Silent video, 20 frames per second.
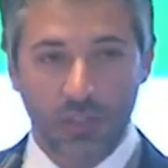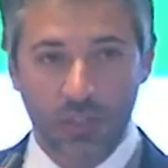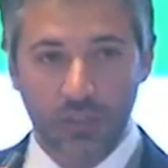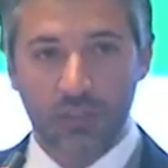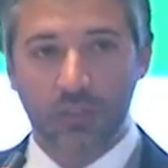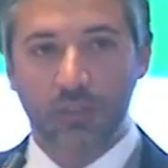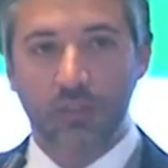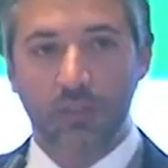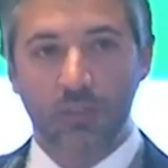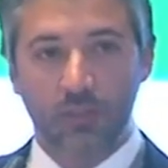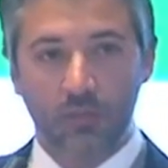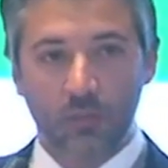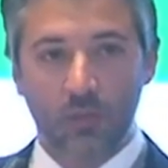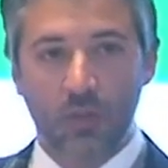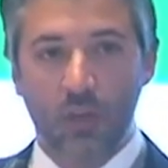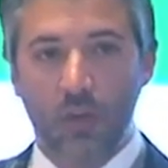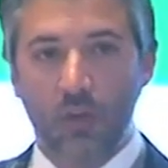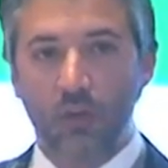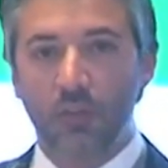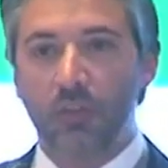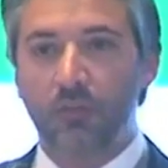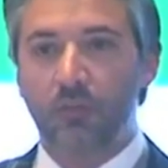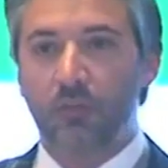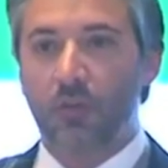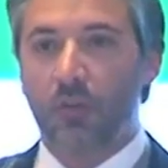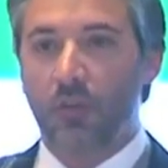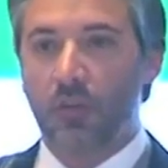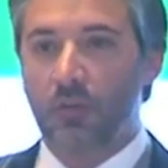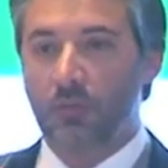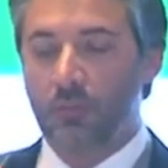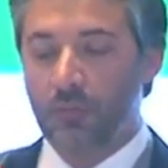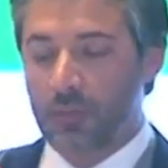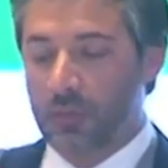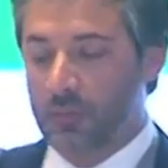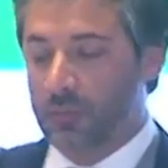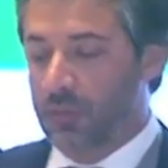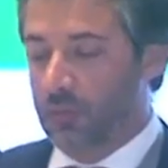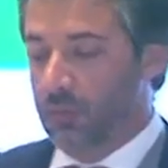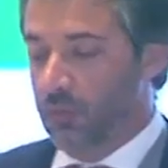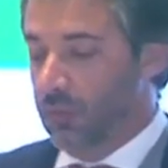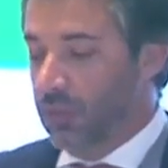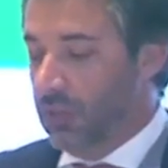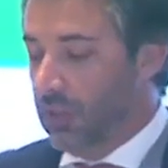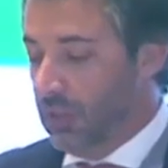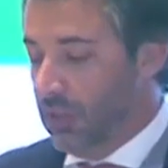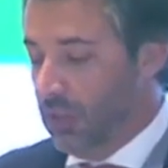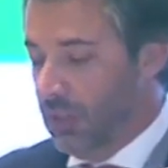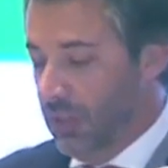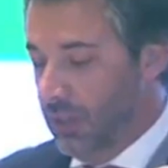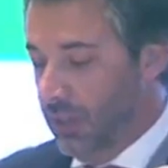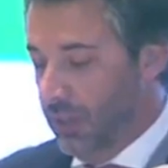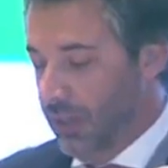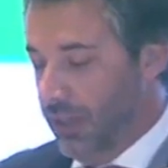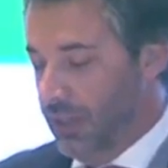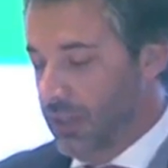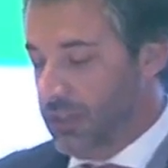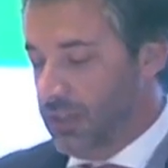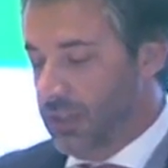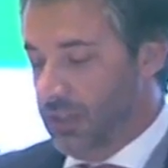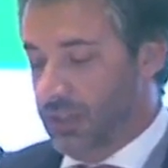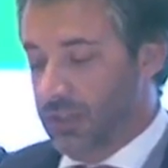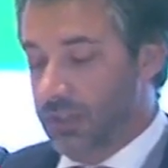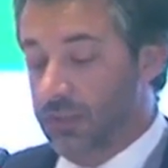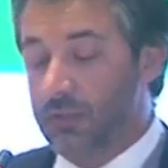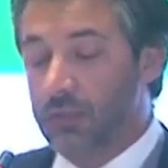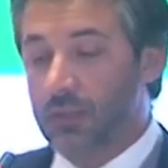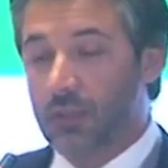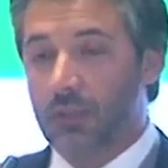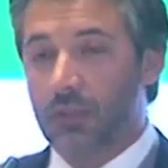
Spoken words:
that along the forum people will answer